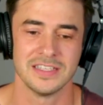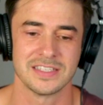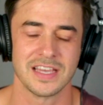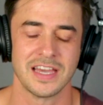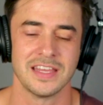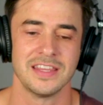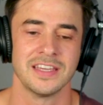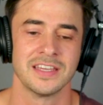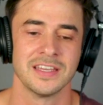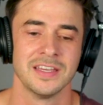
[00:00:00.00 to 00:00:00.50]
I
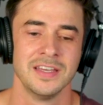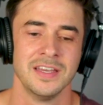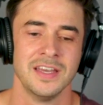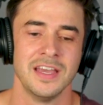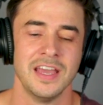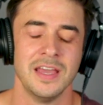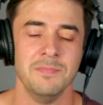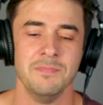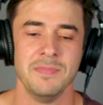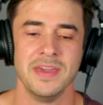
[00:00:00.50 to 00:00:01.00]
think
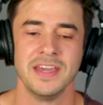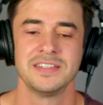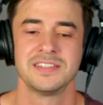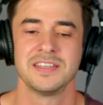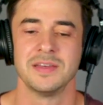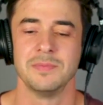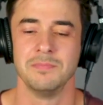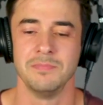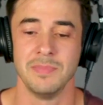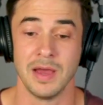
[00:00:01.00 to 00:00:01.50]
it makes
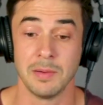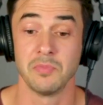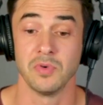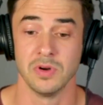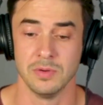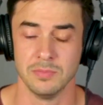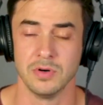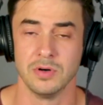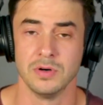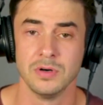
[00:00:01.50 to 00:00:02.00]
it
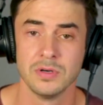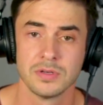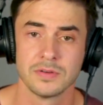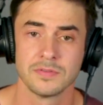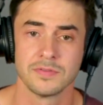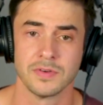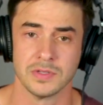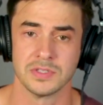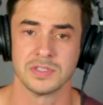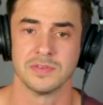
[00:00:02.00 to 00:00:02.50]
memorable,
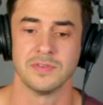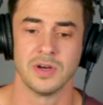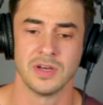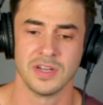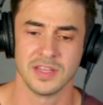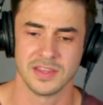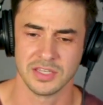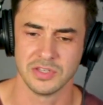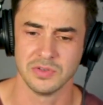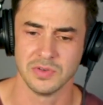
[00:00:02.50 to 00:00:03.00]
first of all. And I
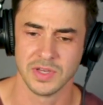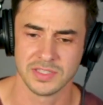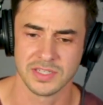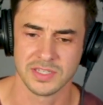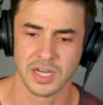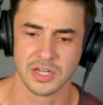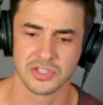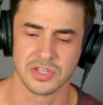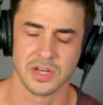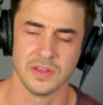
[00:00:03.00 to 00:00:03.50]
think you
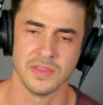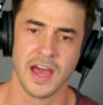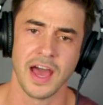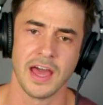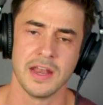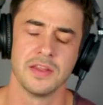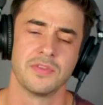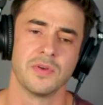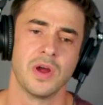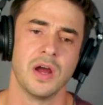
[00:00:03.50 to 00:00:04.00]
touched on that
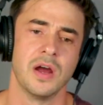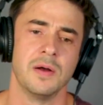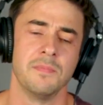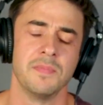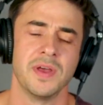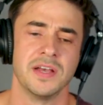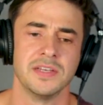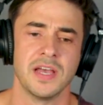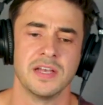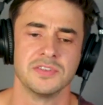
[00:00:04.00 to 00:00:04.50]

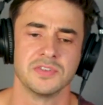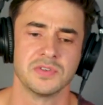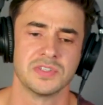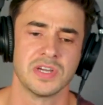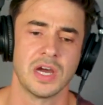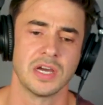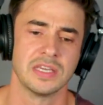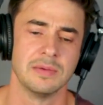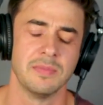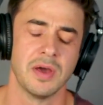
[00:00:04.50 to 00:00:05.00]
as you're
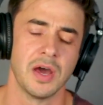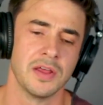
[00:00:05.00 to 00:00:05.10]
talking about